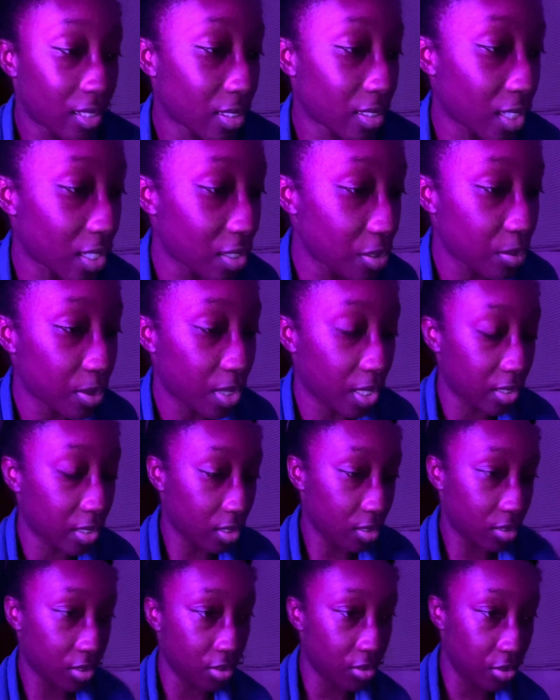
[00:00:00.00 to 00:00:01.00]
that's what I
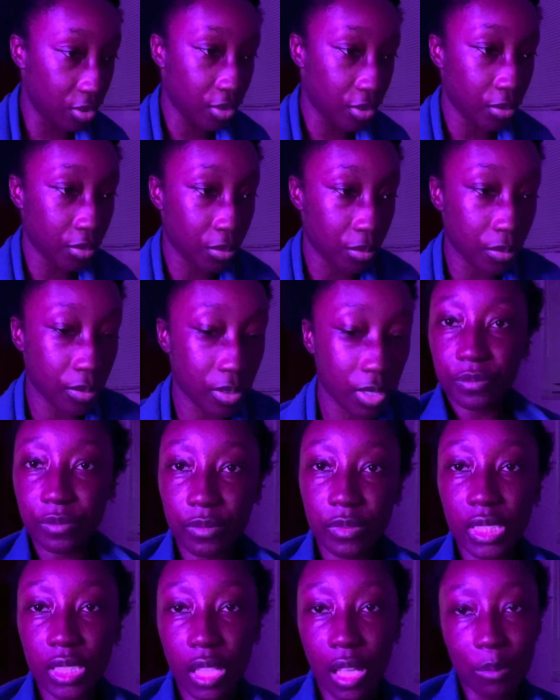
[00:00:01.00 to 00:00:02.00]
need to
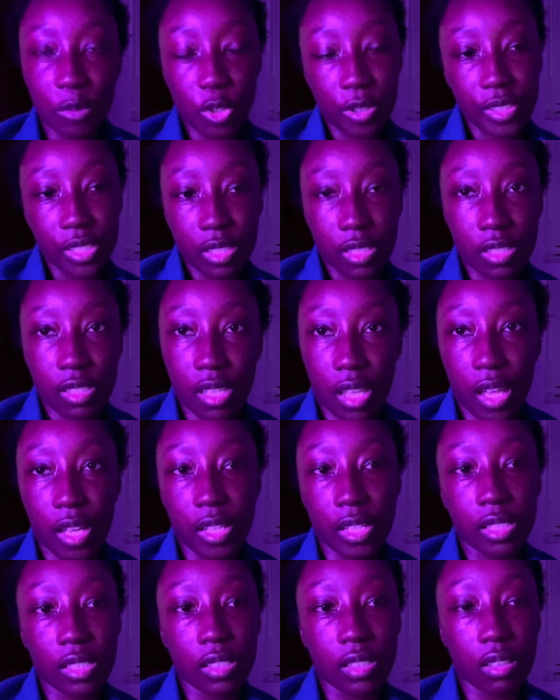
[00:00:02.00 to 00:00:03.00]
do. I'm trying to
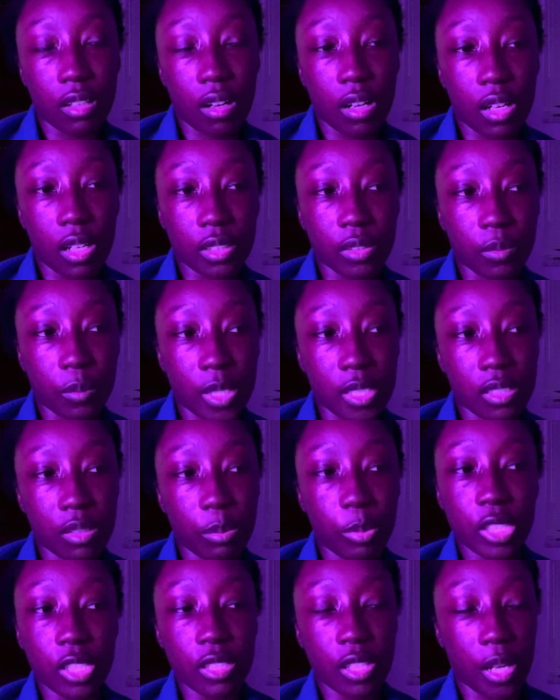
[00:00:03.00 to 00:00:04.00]
decide on when to
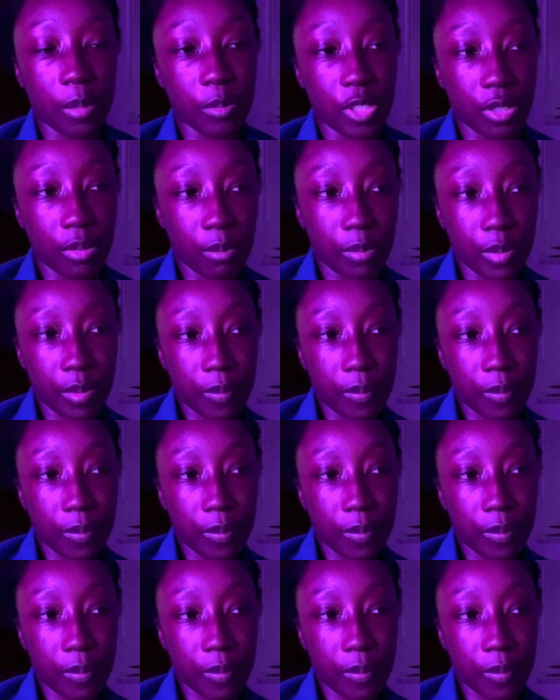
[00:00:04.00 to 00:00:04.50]
put a time jump.